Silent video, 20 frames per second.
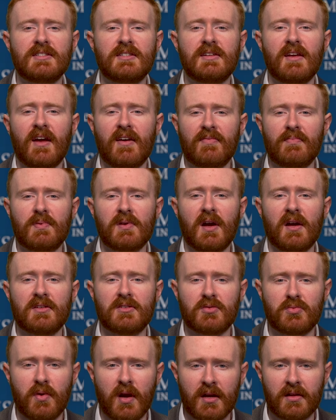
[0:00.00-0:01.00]
the FBI
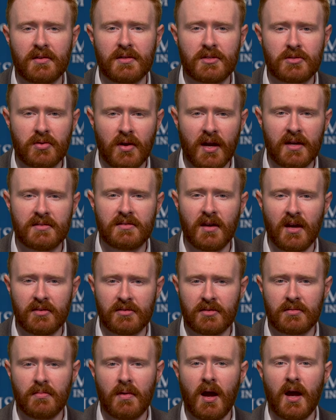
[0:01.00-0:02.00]
directly tried to
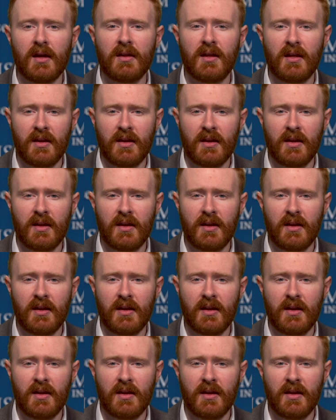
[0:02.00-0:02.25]
undermine